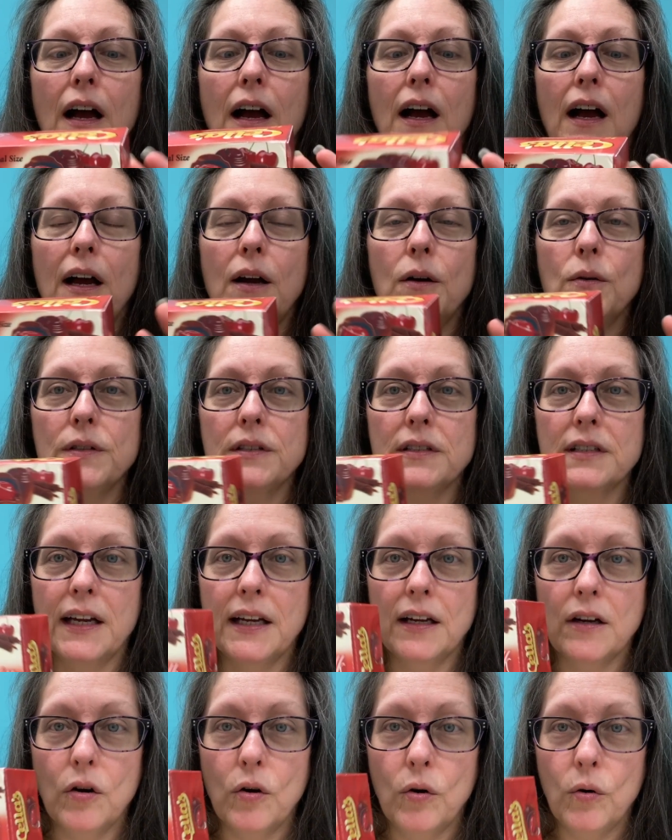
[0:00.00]
I was
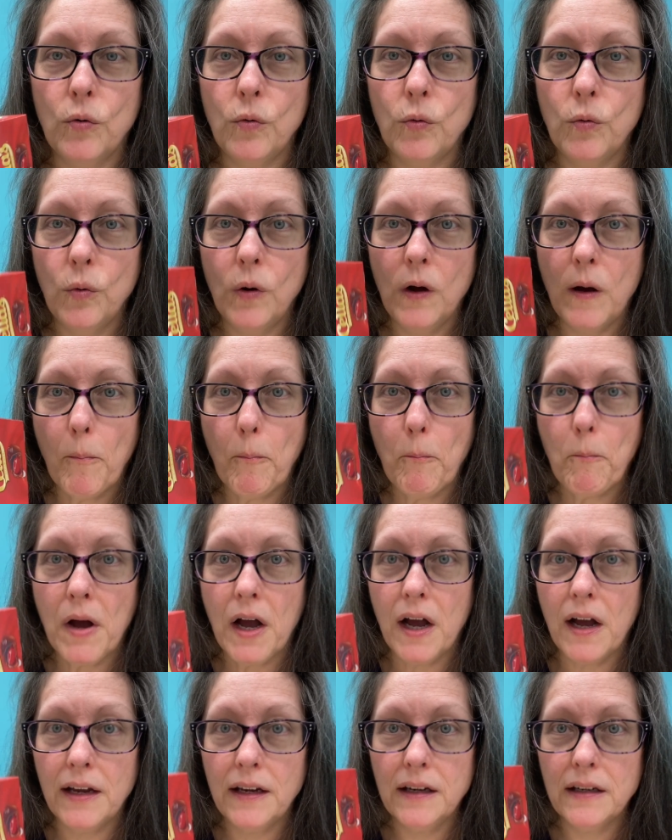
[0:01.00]
like, oh
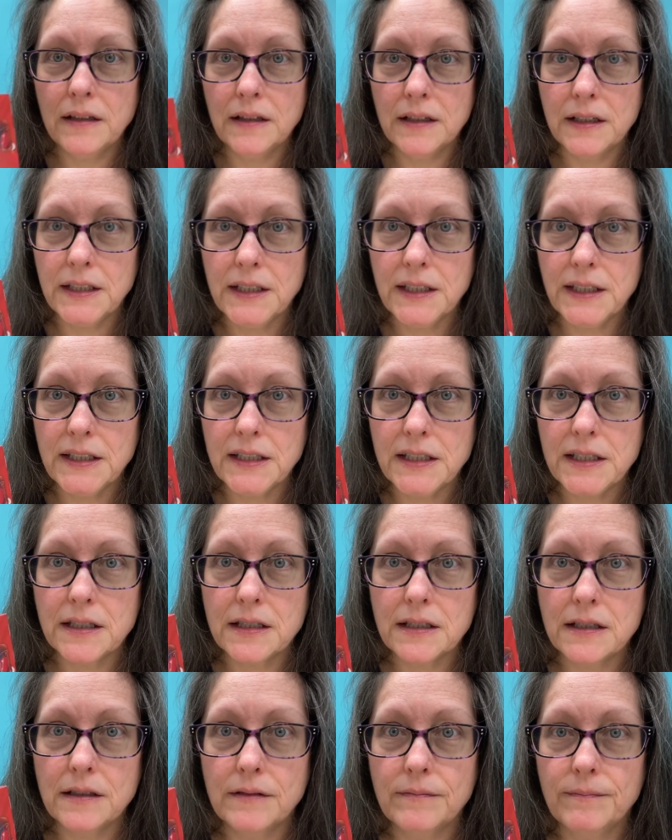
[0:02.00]
my goodness.